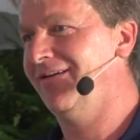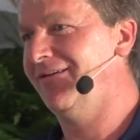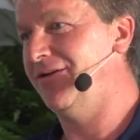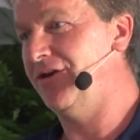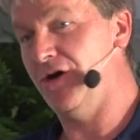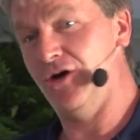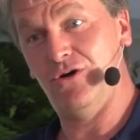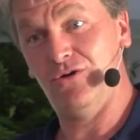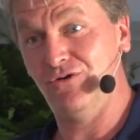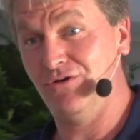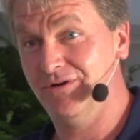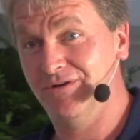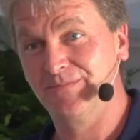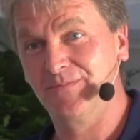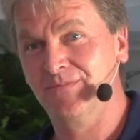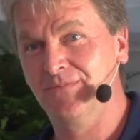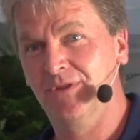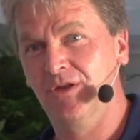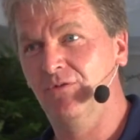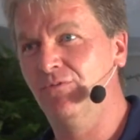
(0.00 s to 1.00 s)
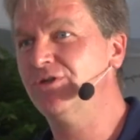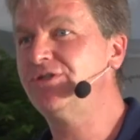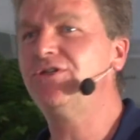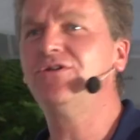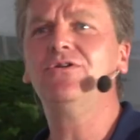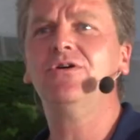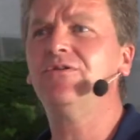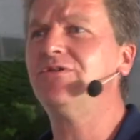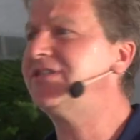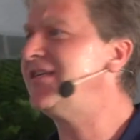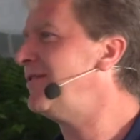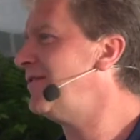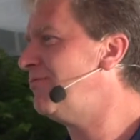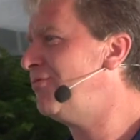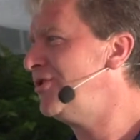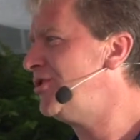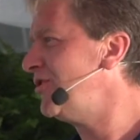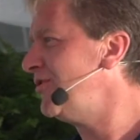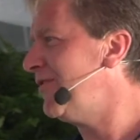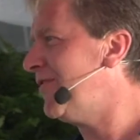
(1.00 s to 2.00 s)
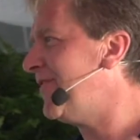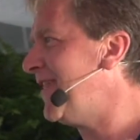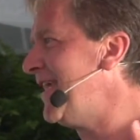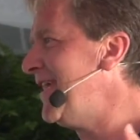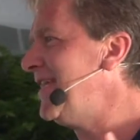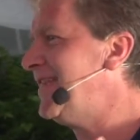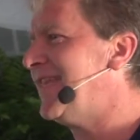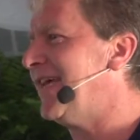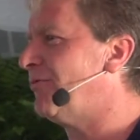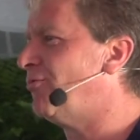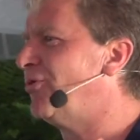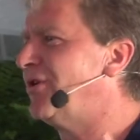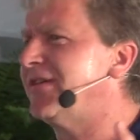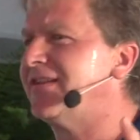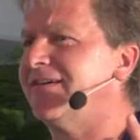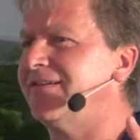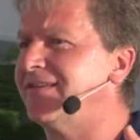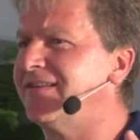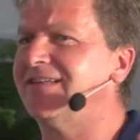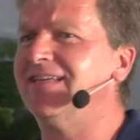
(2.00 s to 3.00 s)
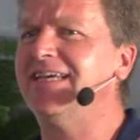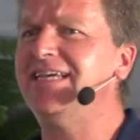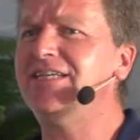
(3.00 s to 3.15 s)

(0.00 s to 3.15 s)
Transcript: No. Would you think that the